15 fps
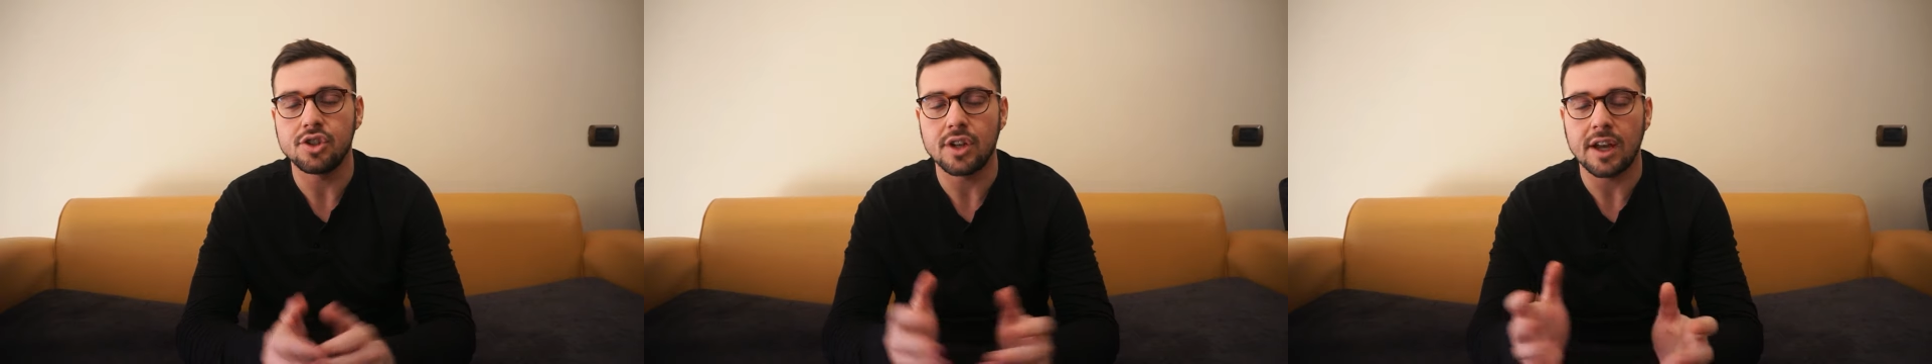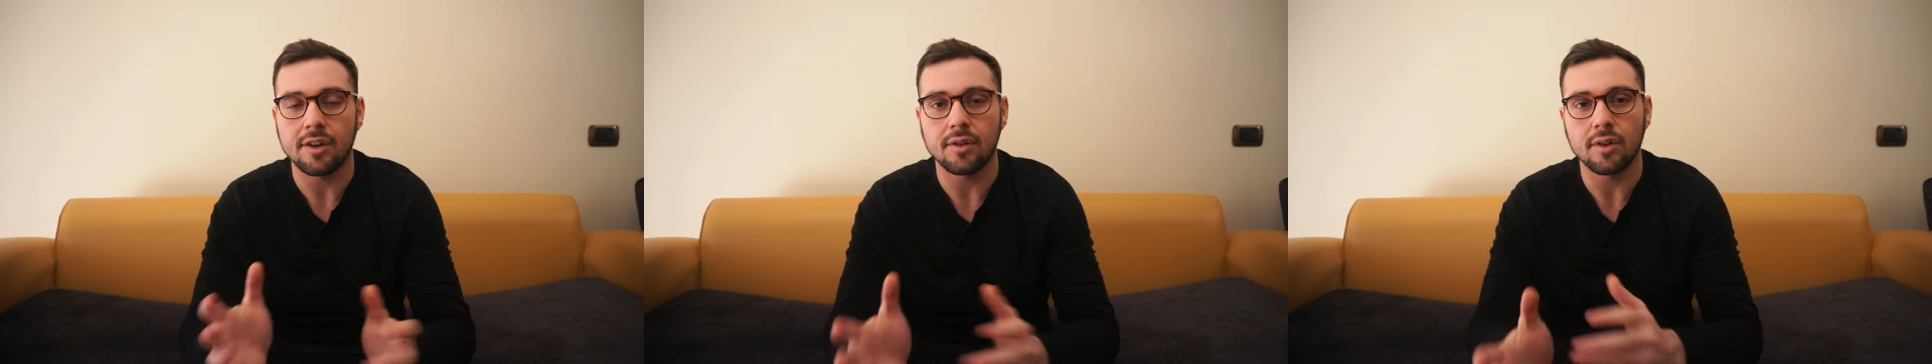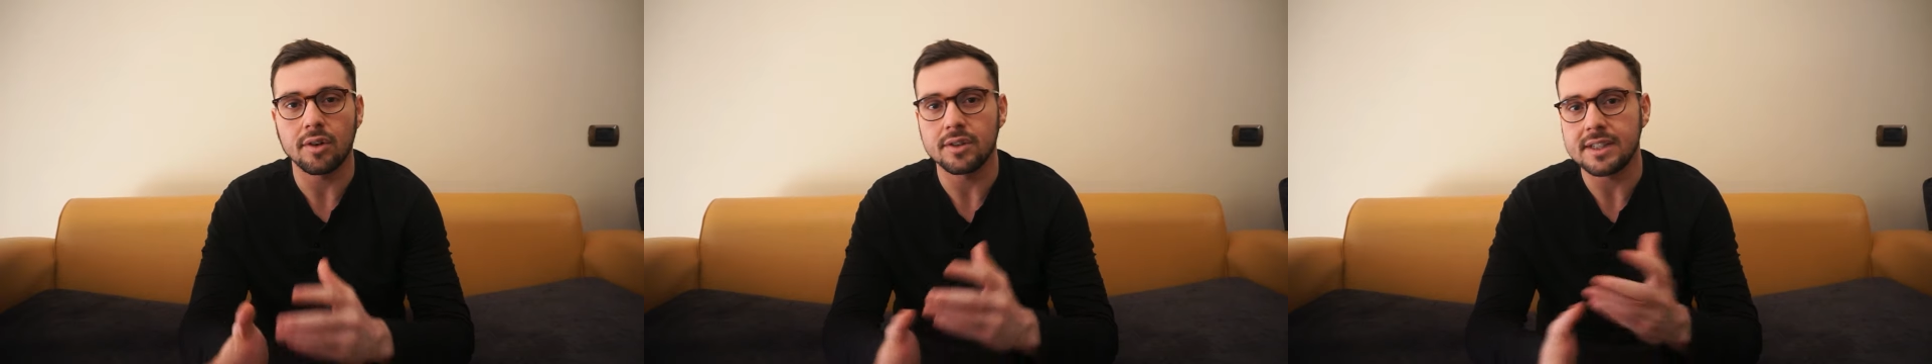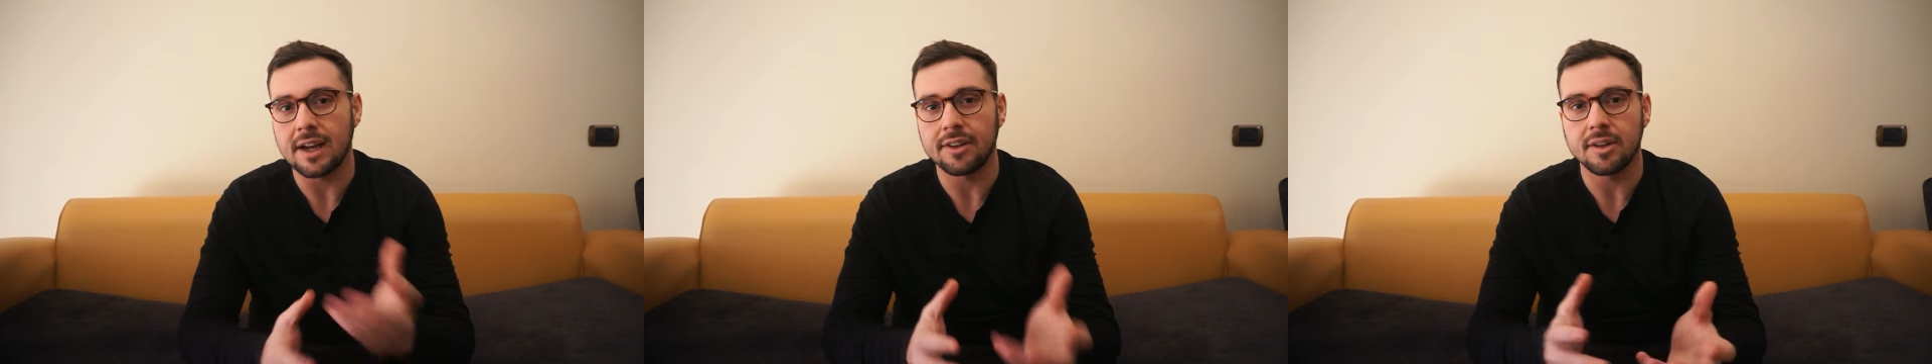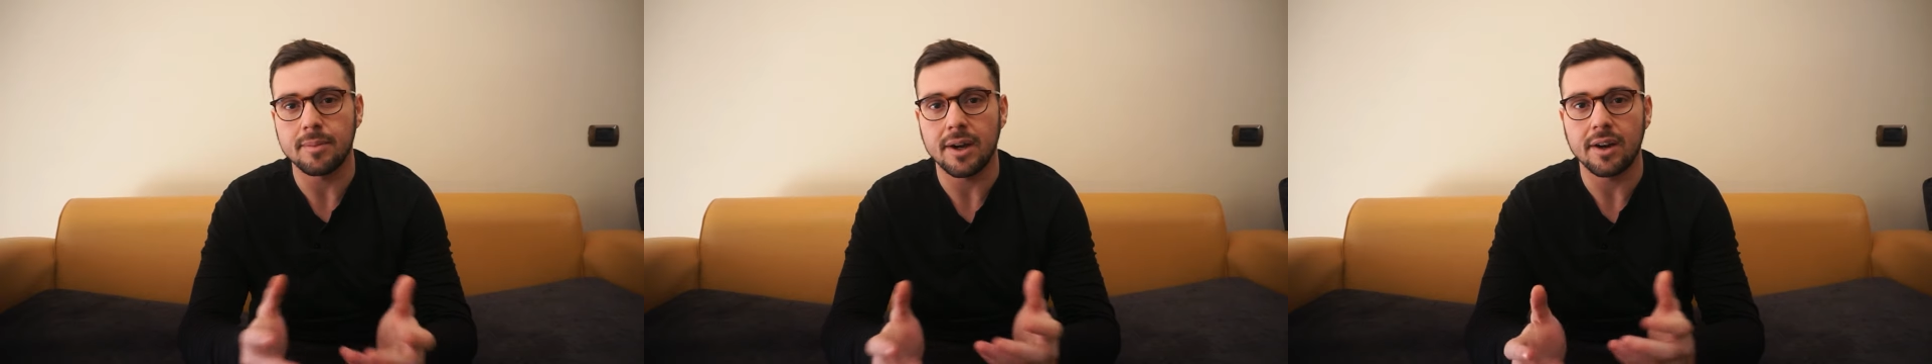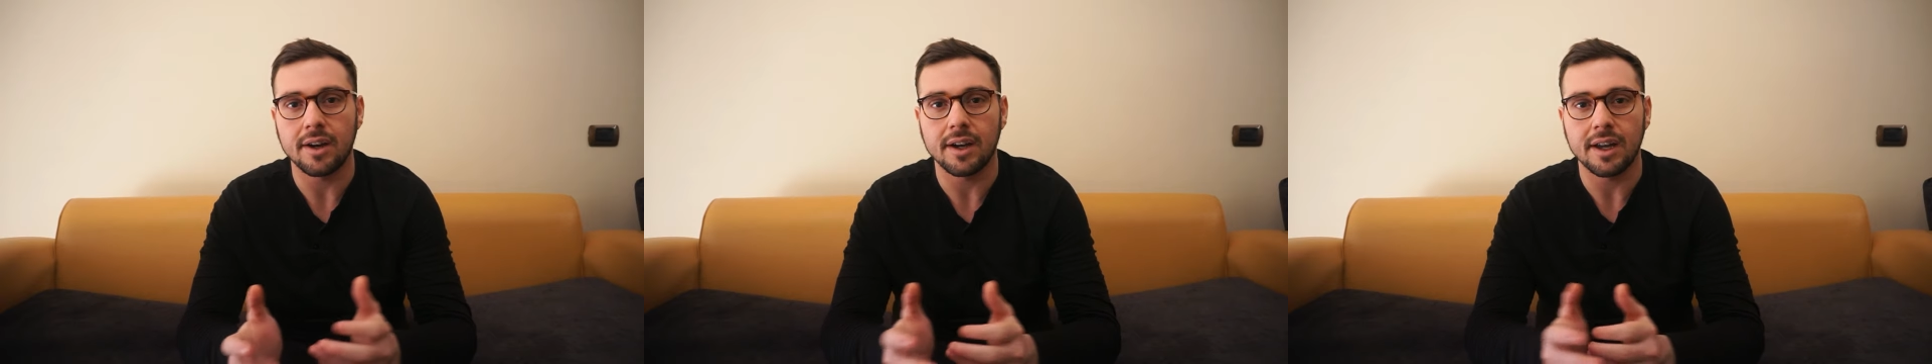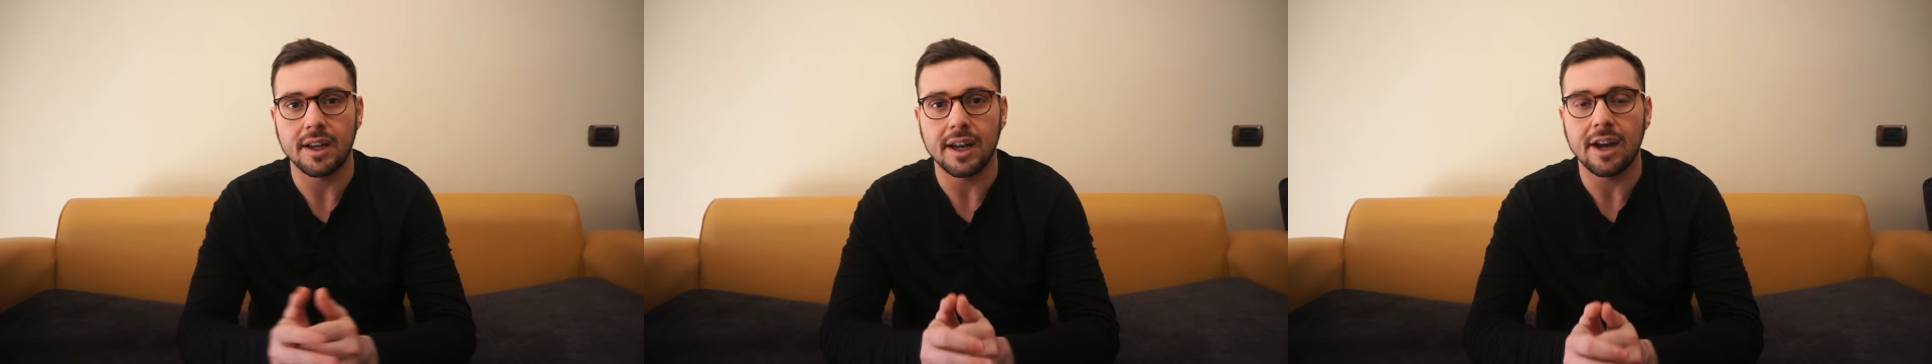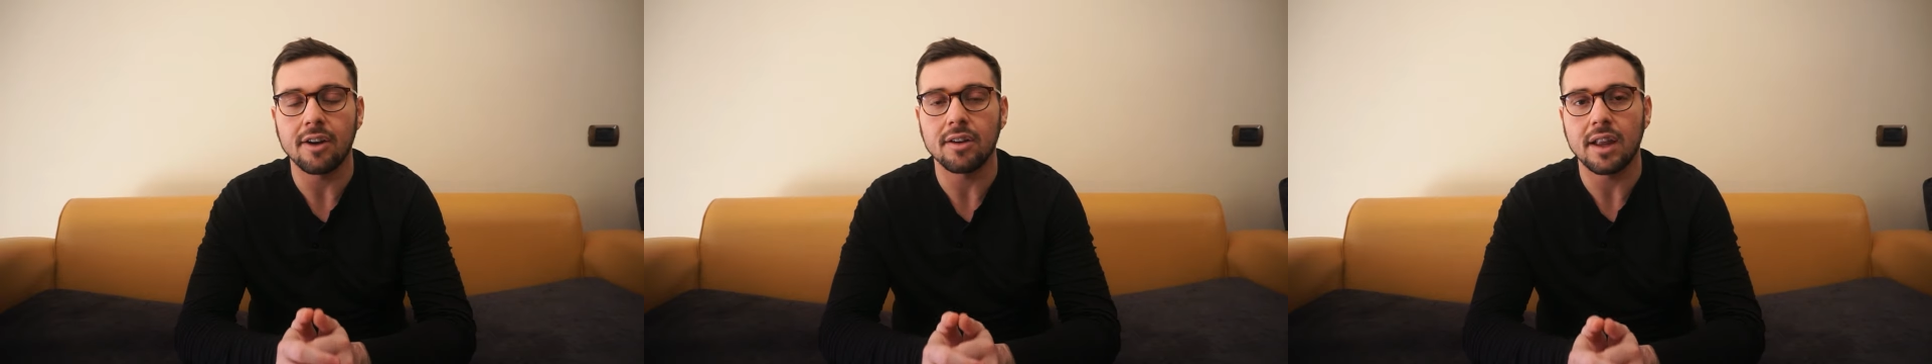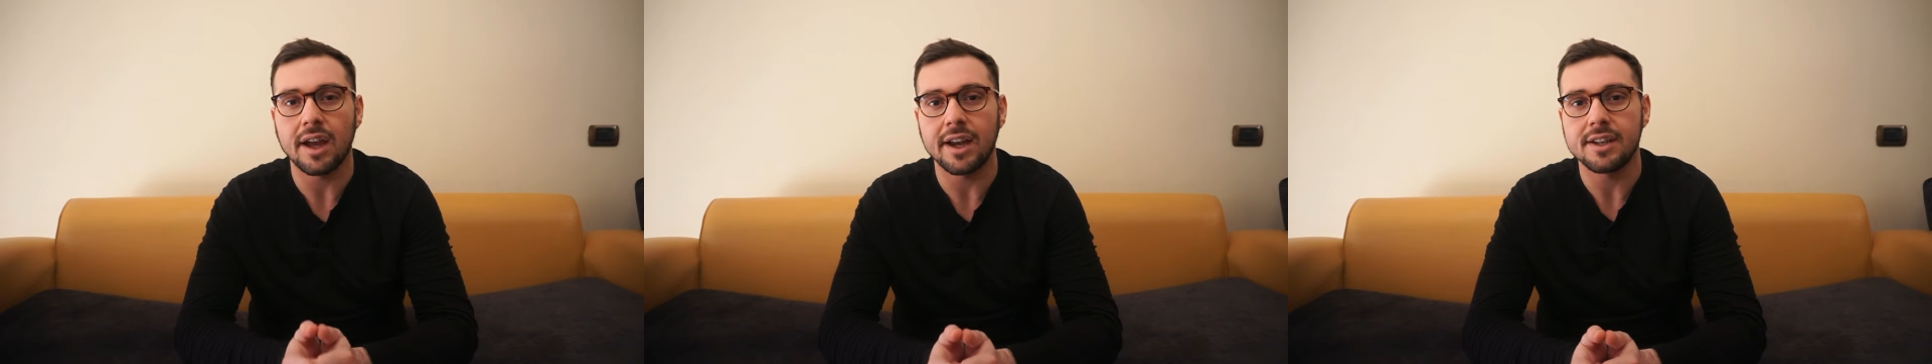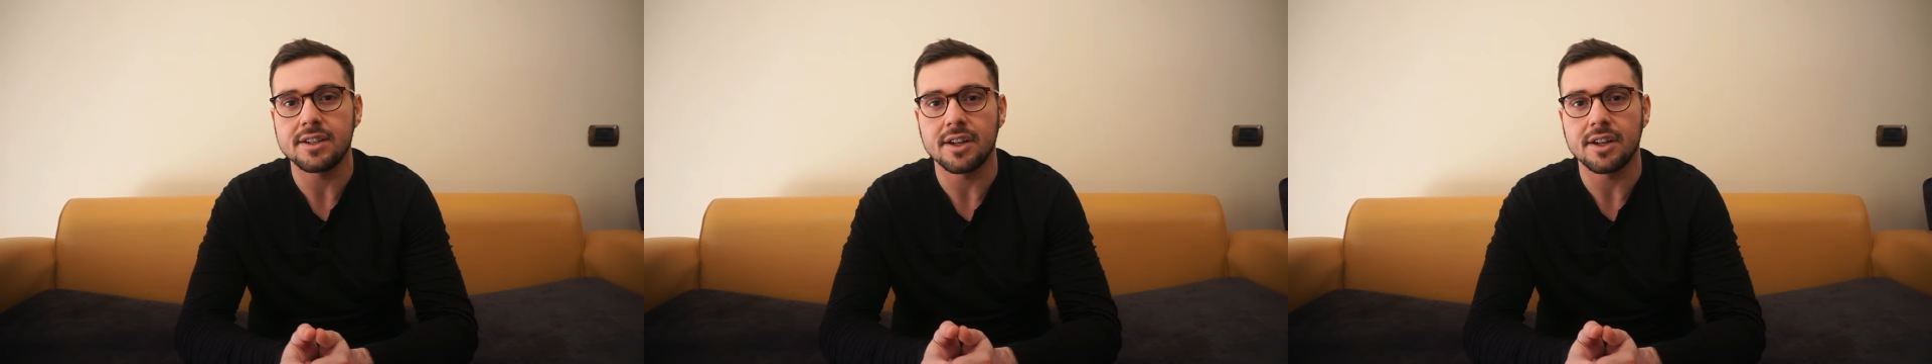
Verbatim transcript: general South American airline